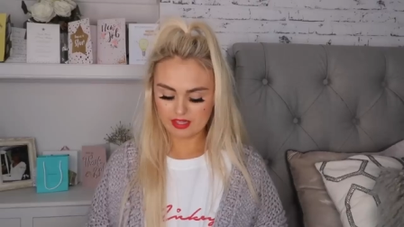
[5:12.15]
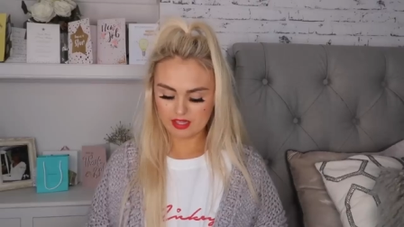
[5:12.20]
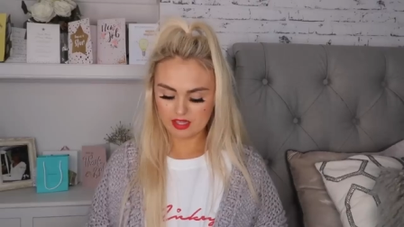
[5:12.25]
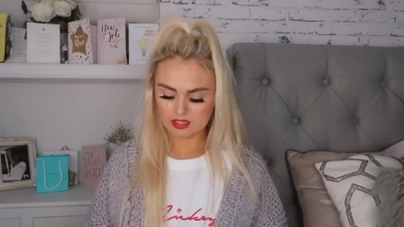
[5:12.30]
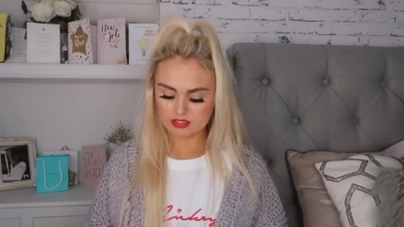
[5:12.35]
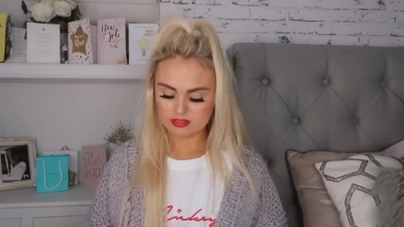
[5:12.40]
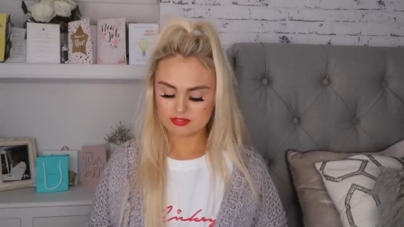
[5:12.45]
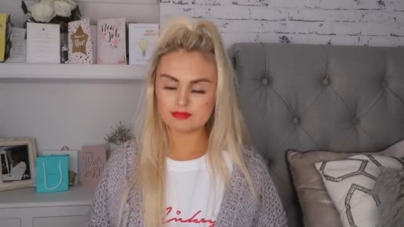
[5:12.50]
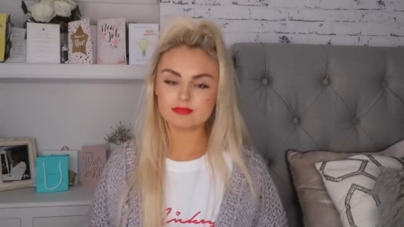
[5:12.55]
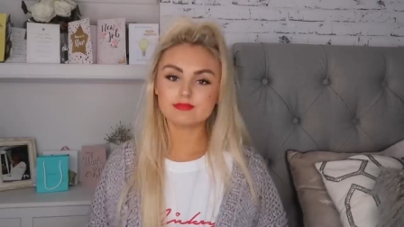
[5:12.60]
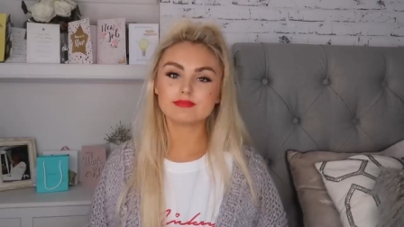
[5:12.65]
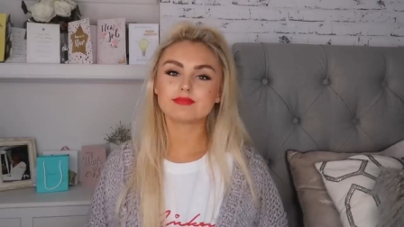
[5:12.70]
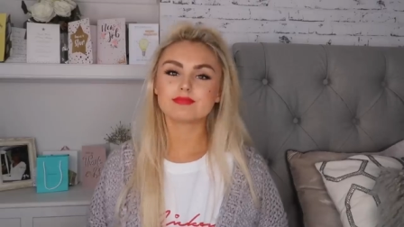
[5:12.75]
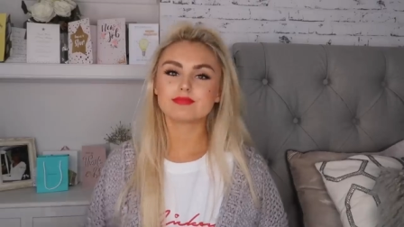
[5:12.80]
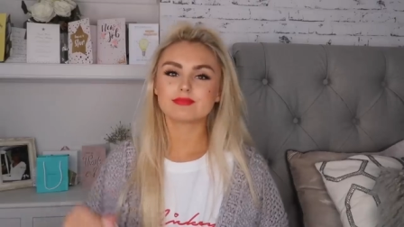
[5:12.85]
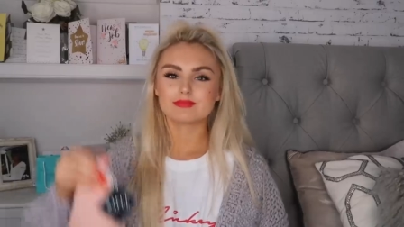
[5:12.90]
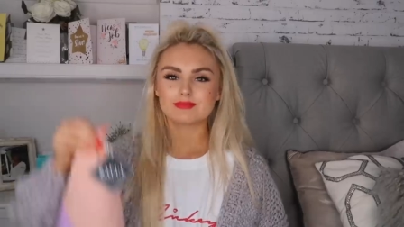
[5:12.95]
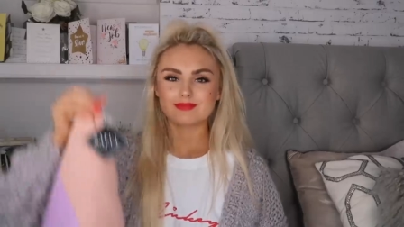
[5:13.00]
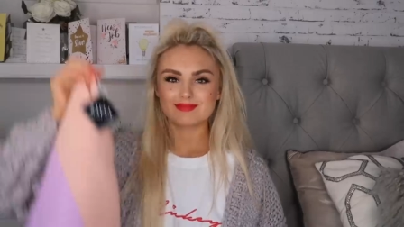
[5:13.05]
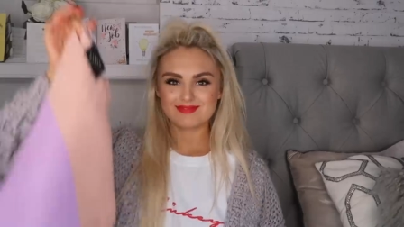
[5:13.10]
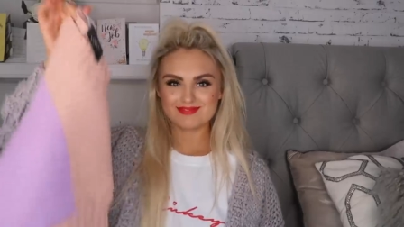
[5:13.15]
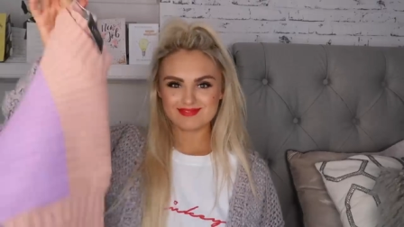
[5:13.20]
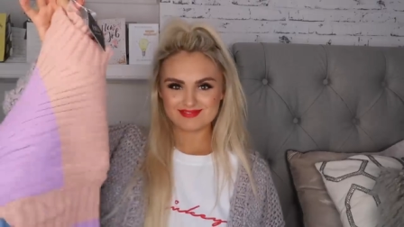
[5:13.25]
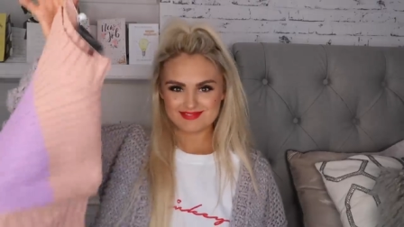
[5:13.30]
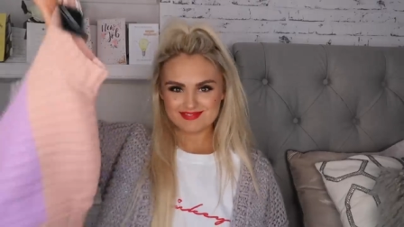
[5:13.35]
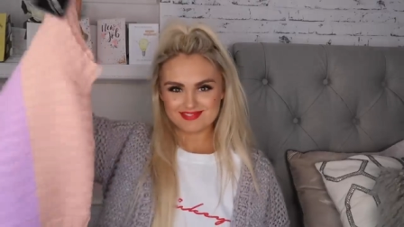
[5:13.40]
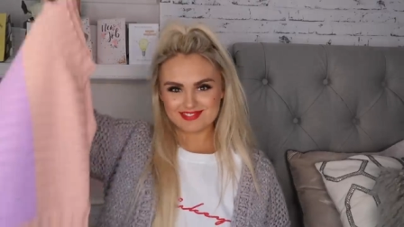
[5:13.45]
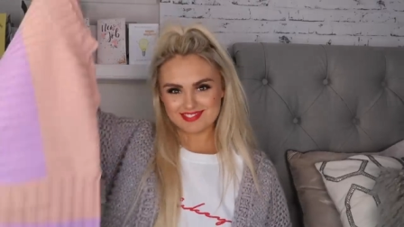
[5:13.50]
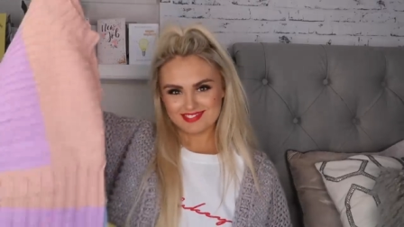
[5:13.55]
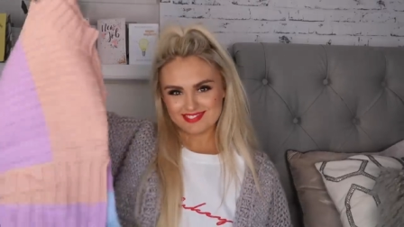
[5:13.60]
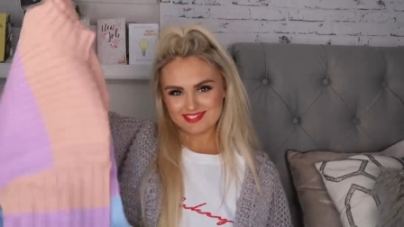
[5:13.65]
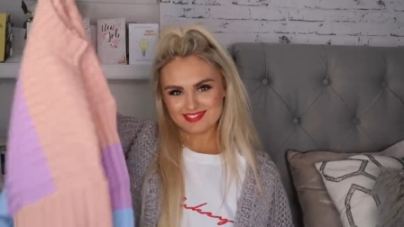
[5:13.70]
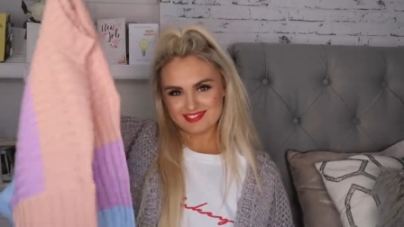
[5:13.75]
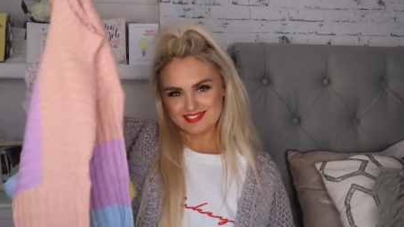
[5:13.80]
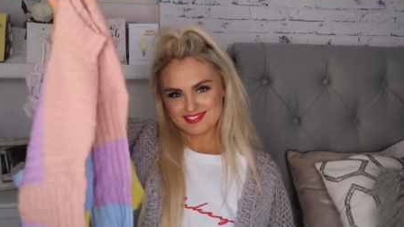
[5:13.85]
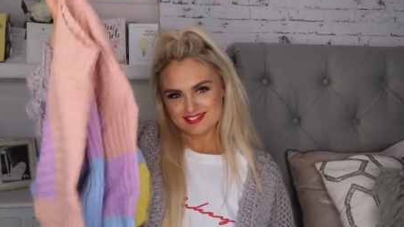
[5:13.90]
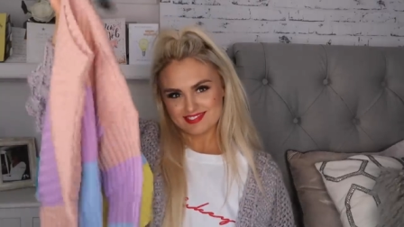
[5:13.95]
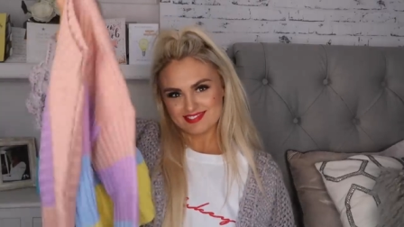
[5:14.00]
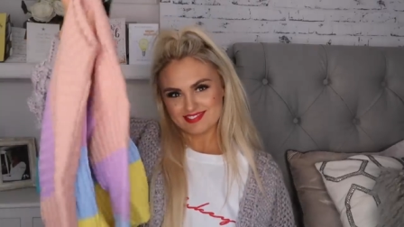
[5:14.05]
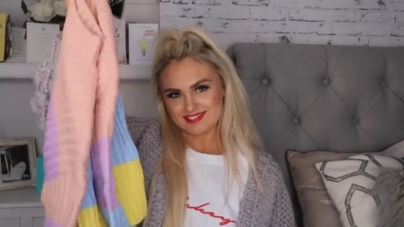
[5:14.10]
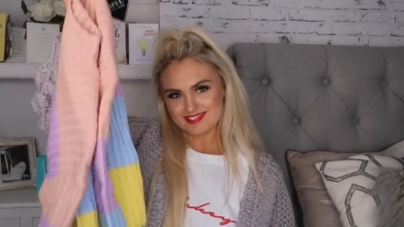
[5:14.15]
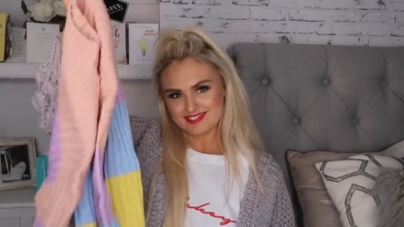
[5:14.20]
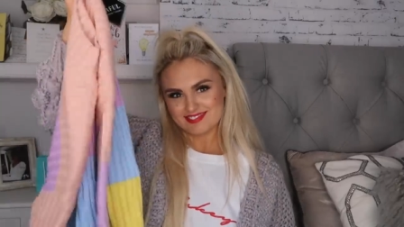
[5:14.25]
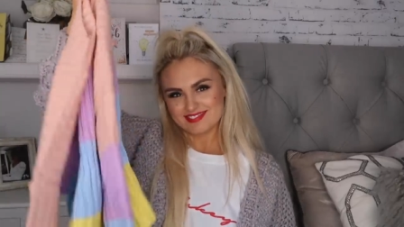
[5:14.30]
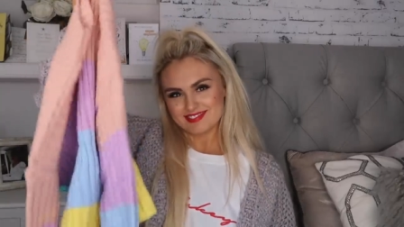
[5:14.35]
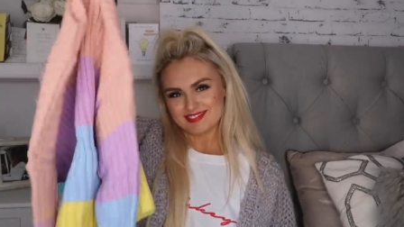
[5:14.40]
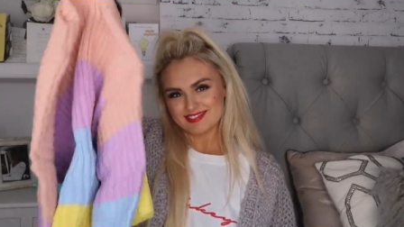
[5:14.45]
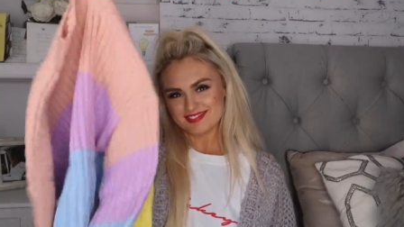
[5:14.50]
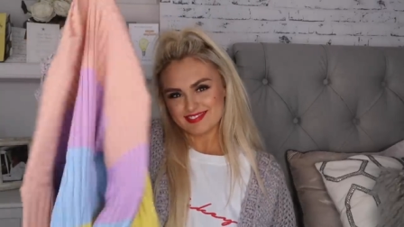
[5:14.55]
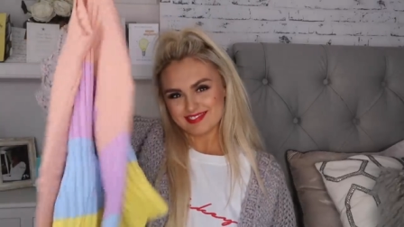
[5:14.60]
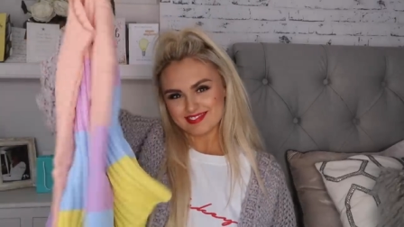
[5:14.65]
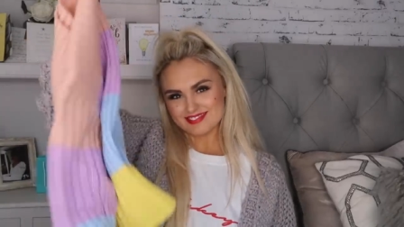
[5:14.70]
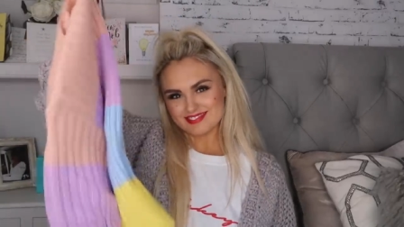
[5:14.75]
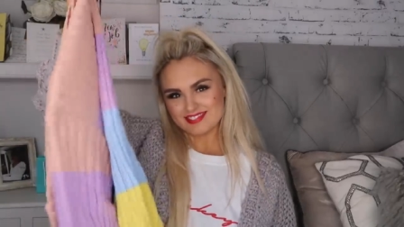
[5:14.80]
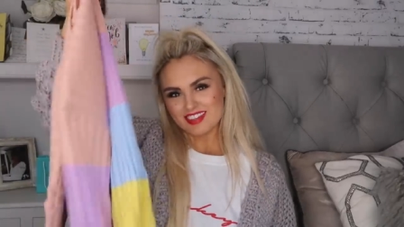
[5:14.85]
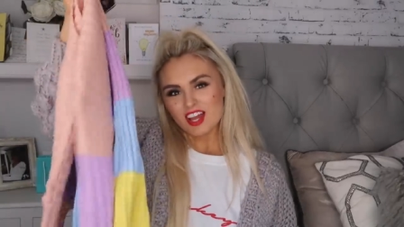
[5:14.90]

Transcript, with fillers: Misha, could you just tell us how something